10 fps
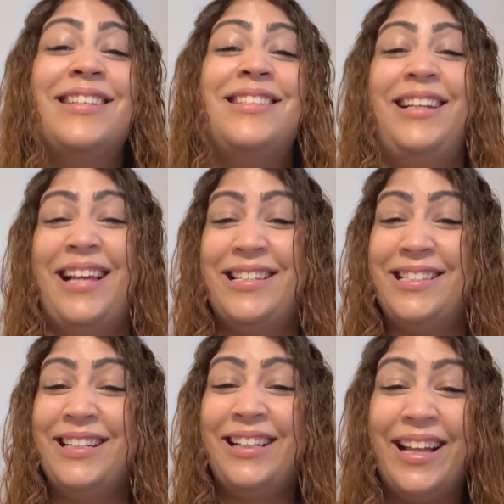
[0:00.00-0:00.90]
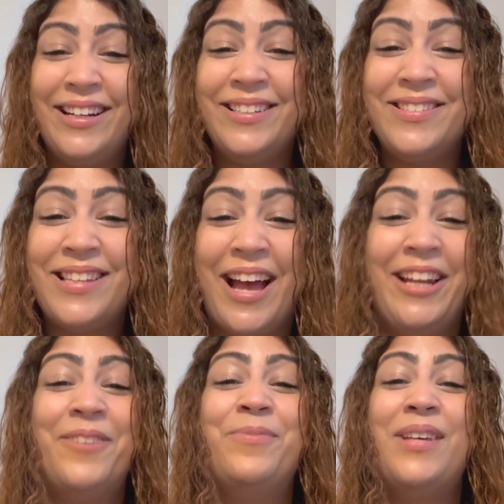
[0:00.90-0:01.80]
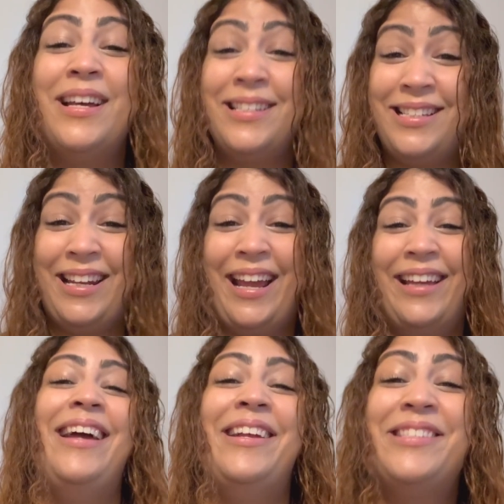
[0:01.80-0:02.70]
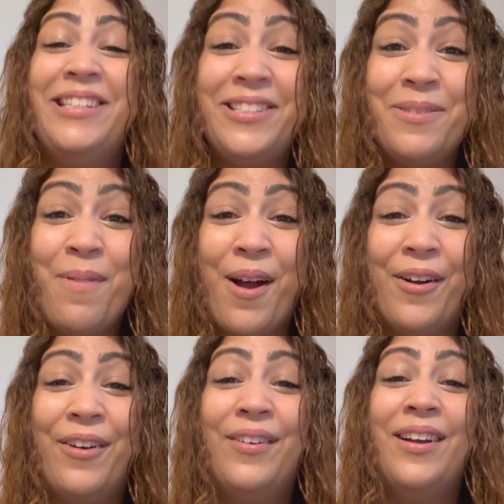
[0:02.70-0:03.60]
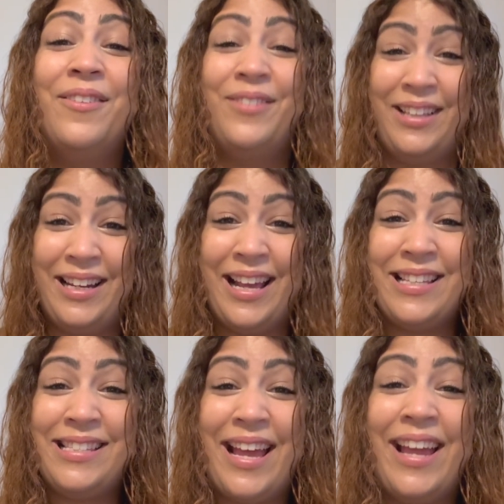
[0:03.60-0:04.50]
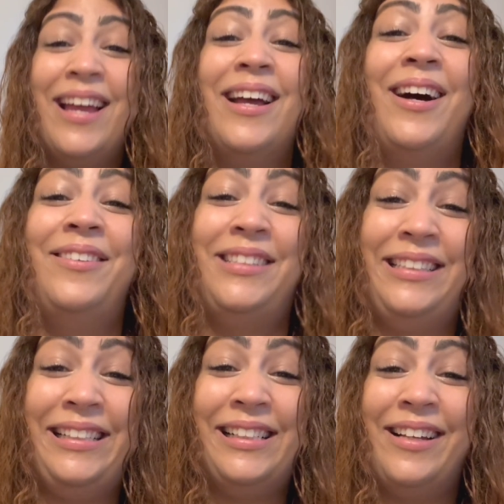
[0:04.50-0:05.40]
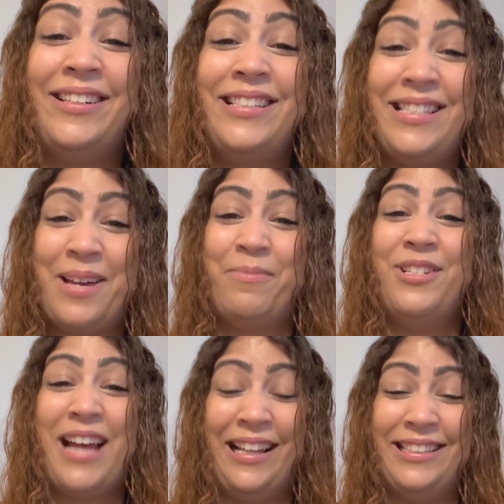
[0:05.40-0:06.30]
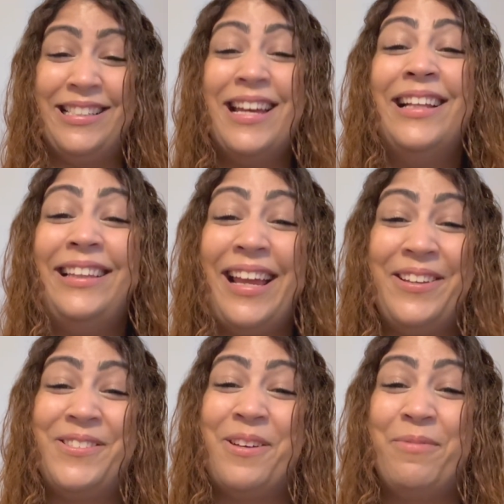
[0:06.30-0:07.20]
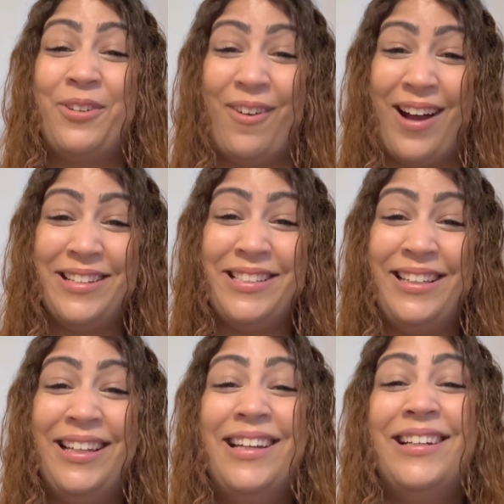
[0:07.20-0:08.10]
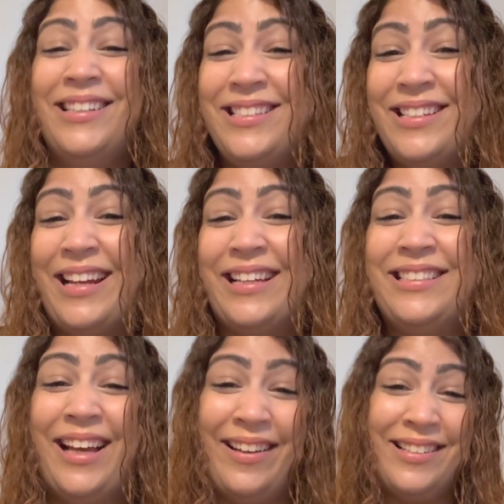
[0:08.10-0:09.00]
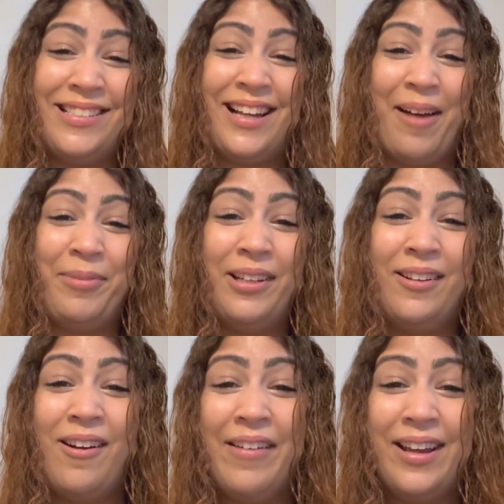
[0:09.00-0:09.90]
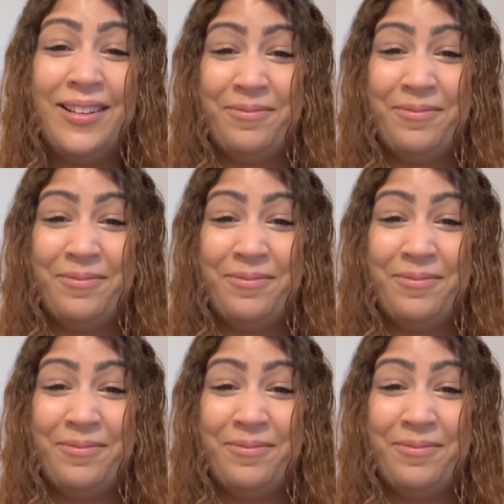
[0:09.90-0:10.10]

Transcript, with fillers: So let's declutter those items today and I'll see you tomorrow for the next day of the Declutter December Challenge. Thank you so much for watching. Until next time, to God be the glory.